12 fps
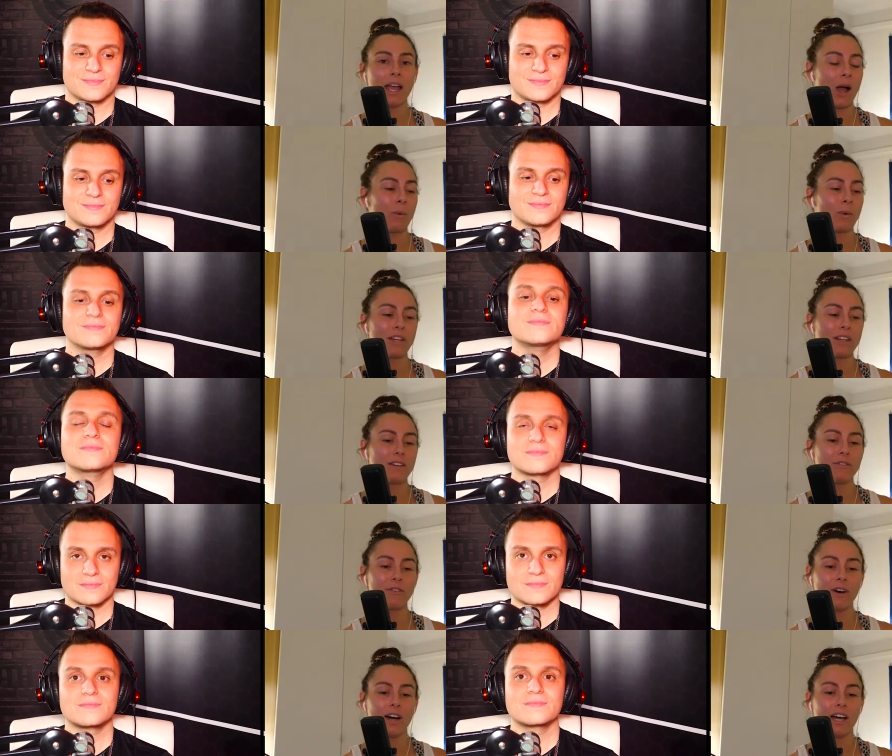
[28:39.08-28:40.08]
Speaker 1: I wanted to
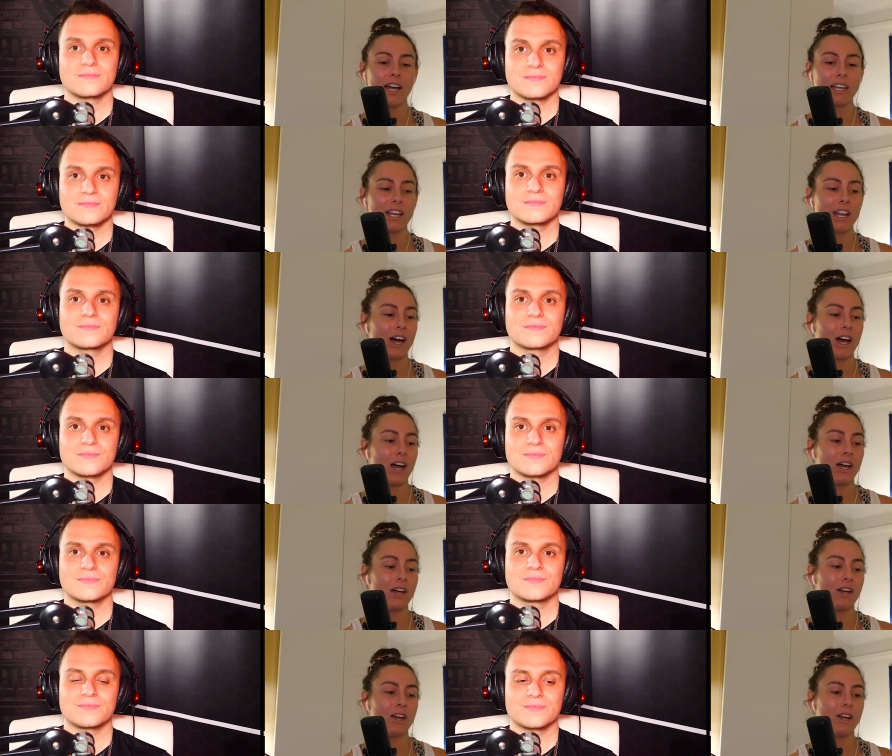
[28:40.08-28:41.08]
fight. I
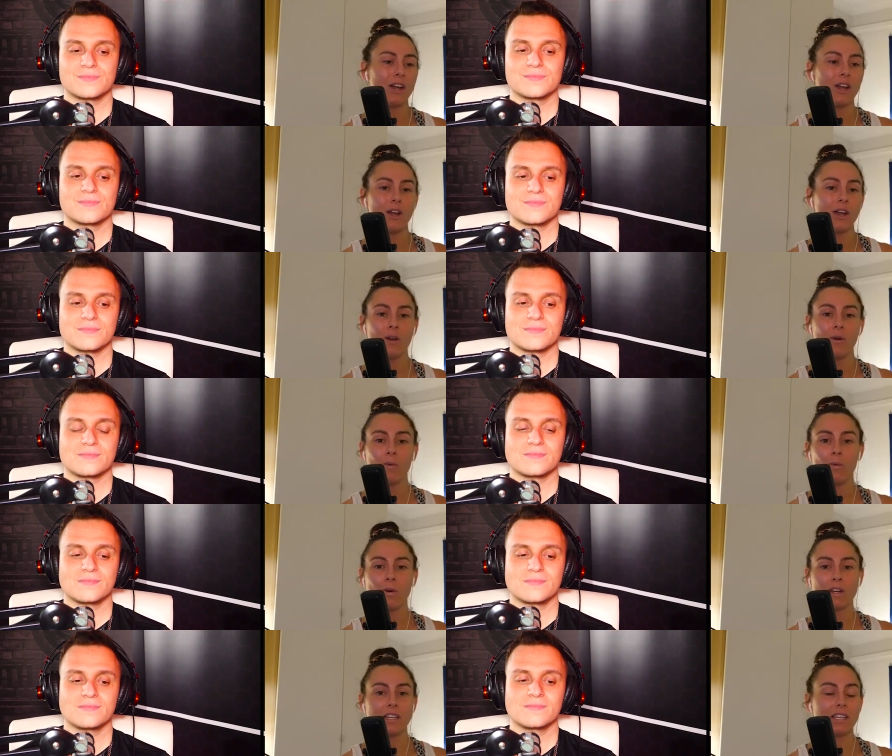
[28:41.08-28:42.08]

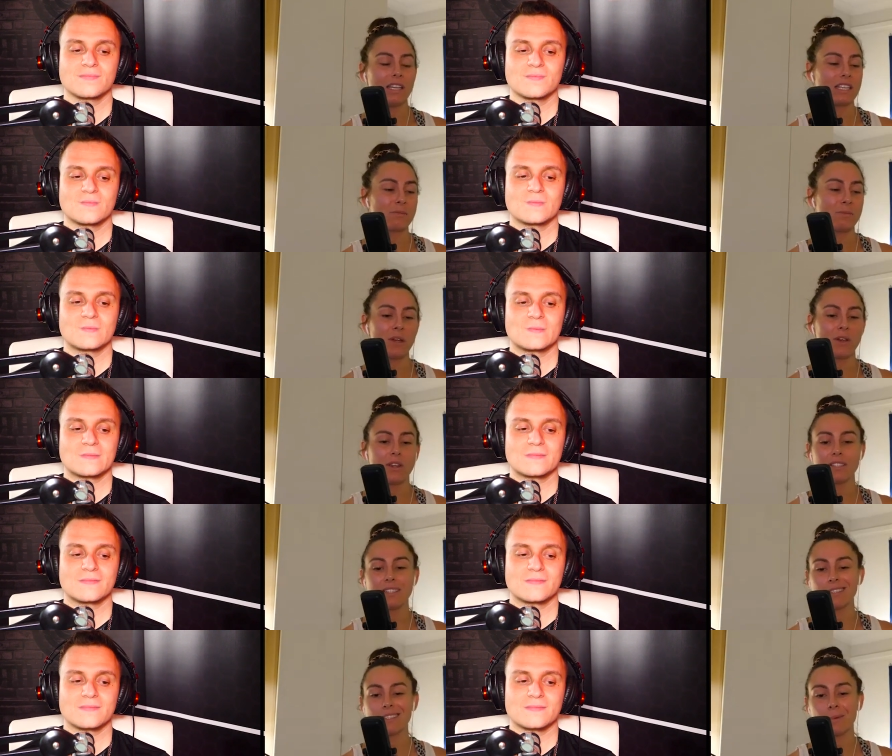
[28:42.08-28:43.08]
wanted the experience,
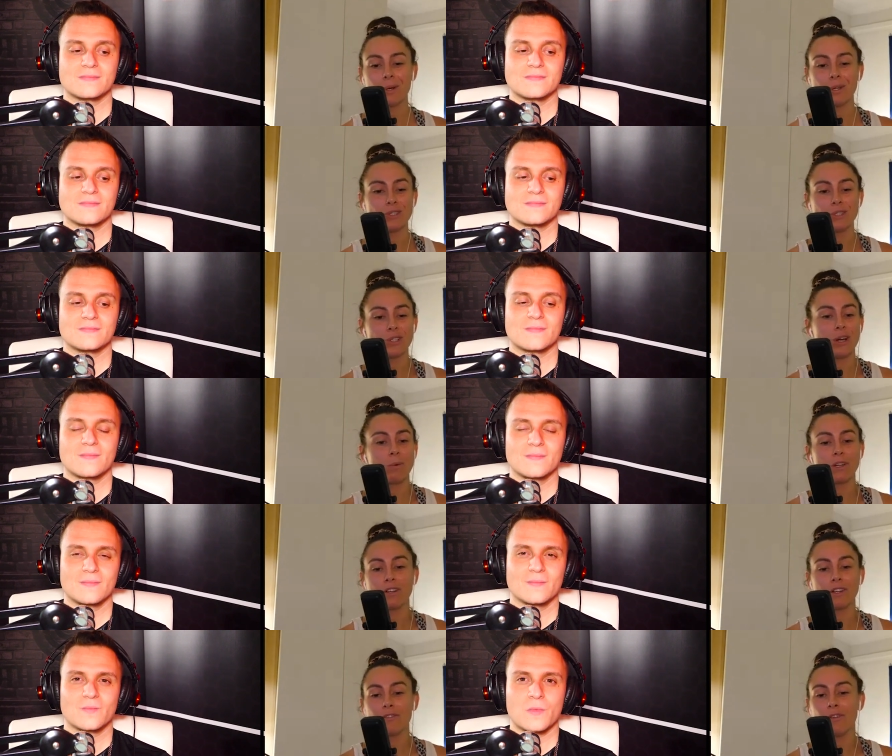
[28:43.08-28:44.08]
exposure. I wanted to
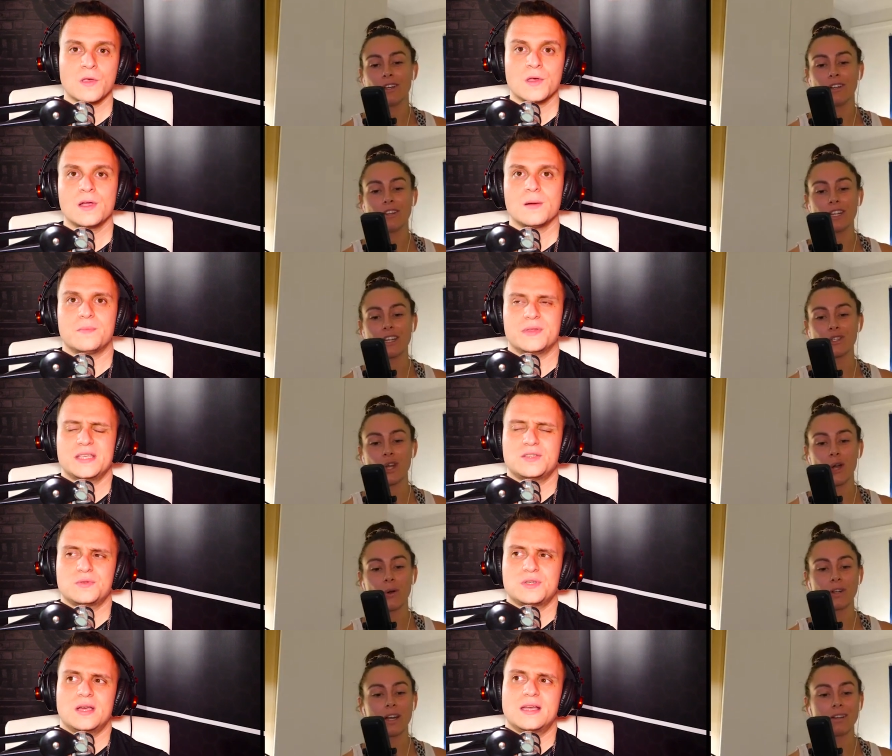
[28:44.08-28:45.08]
fight on that show.
Speaker 2: But
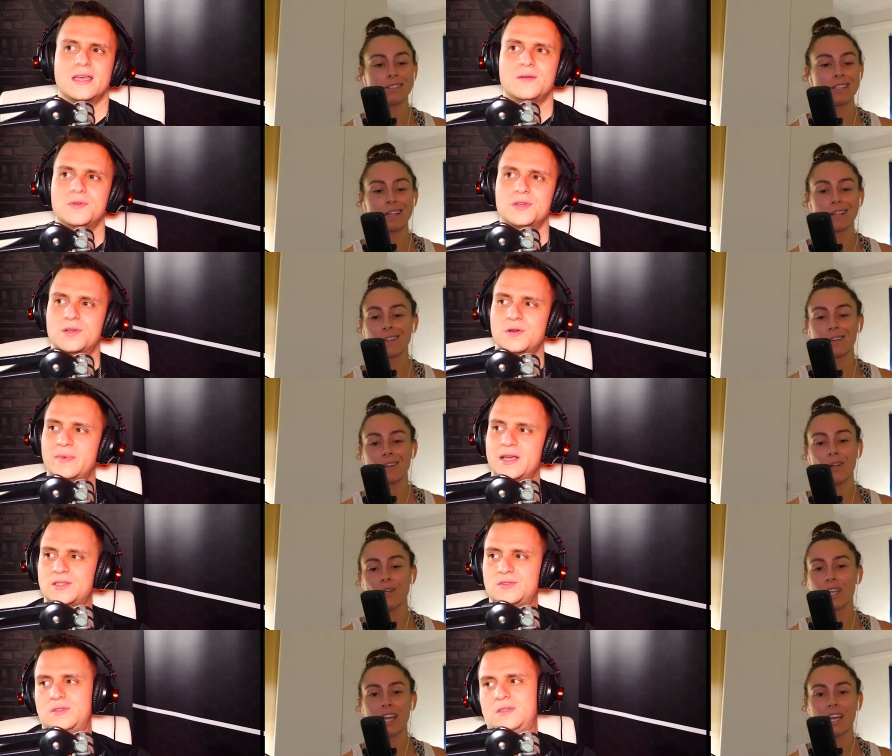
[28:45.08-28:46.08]
that's what you're, like, again, when you go who
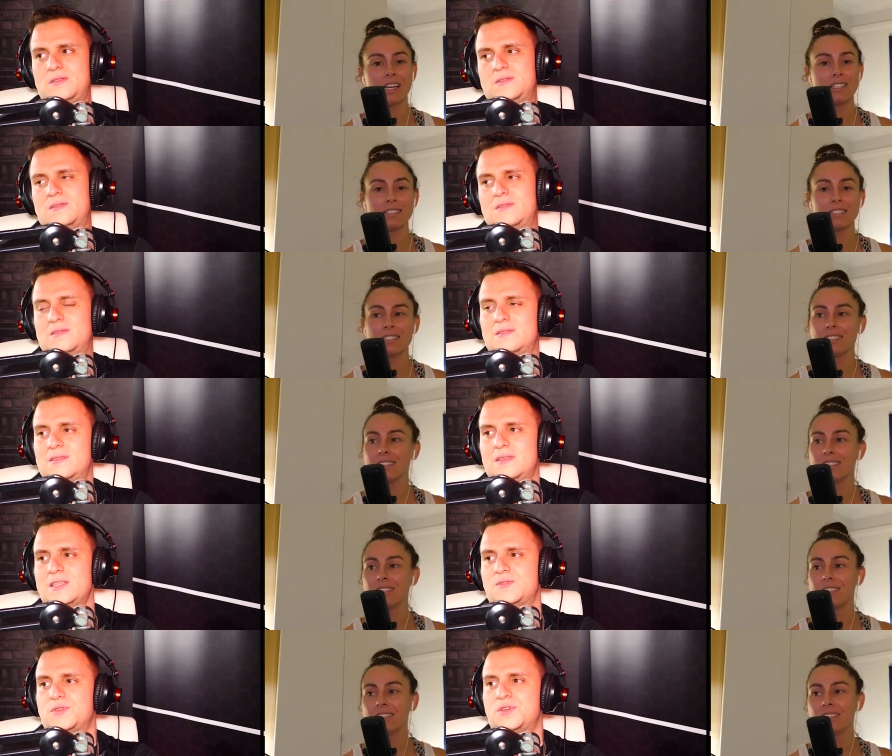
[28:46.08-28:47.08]
back cares? To...
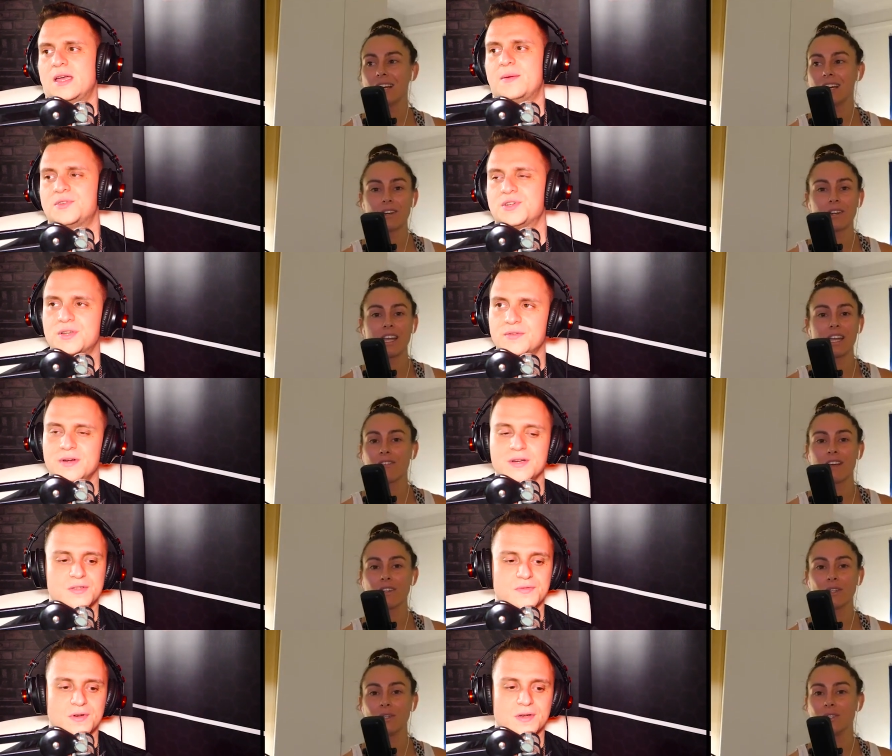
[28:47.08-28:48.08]
That's what I don't care if I
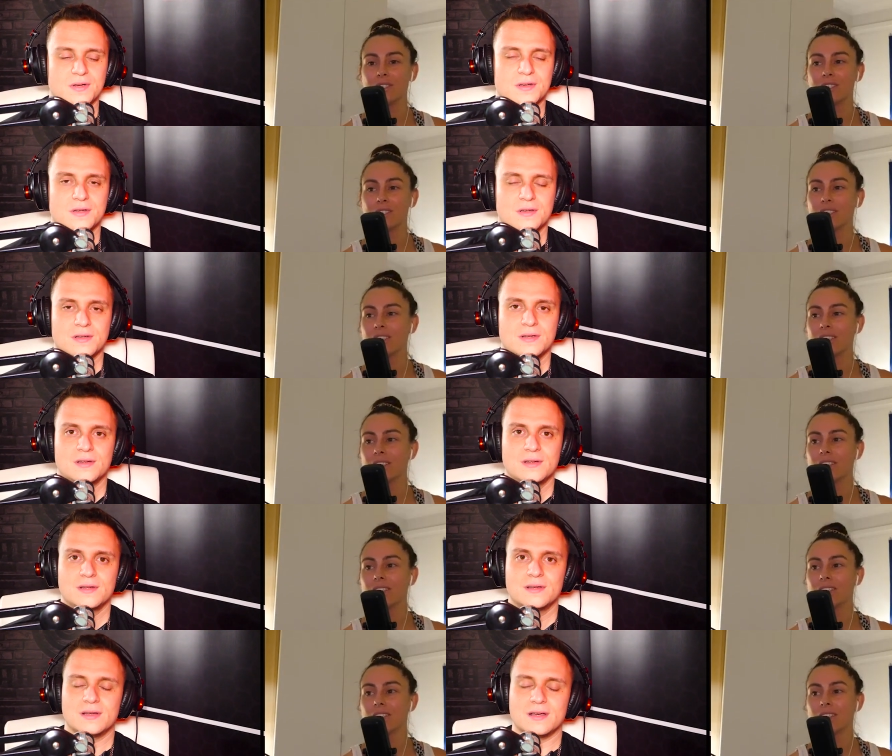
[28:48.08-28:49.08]
lose. For.
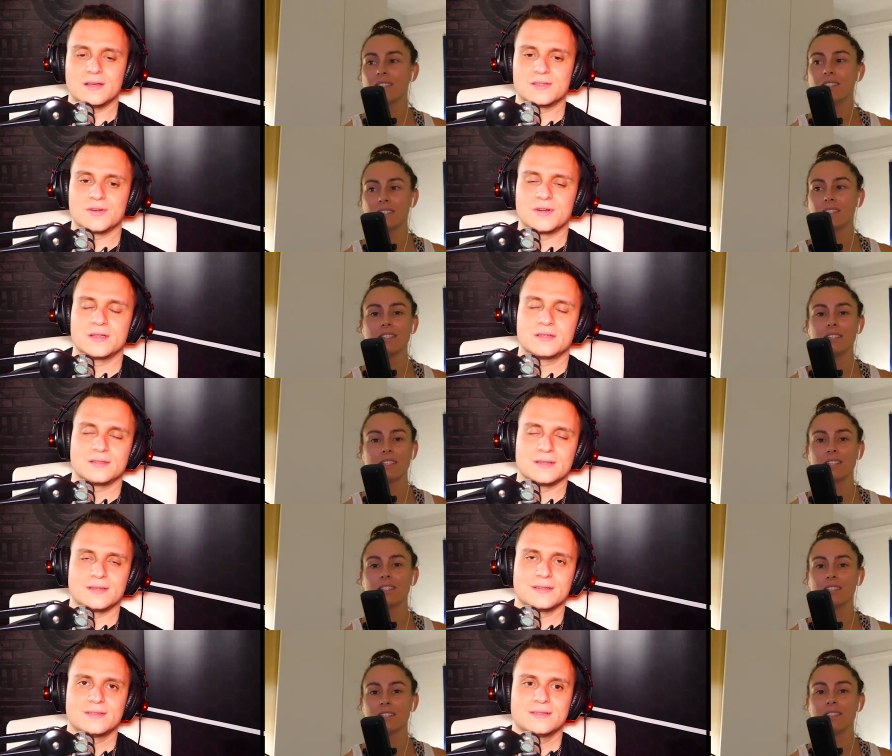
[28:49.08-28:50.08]
Oh, sorry.
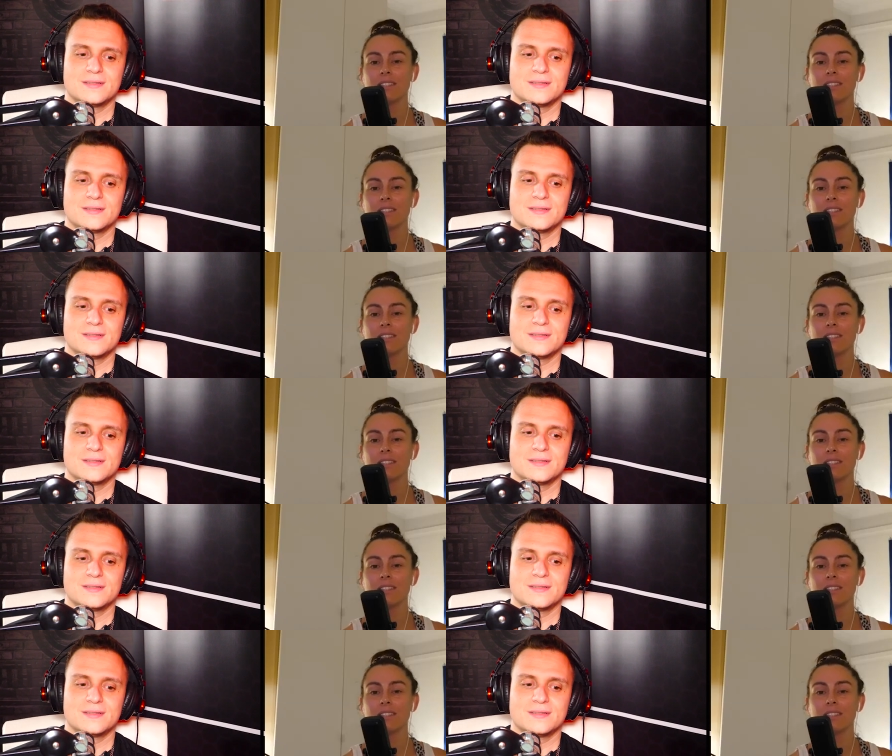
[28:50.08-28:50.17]
Yeah.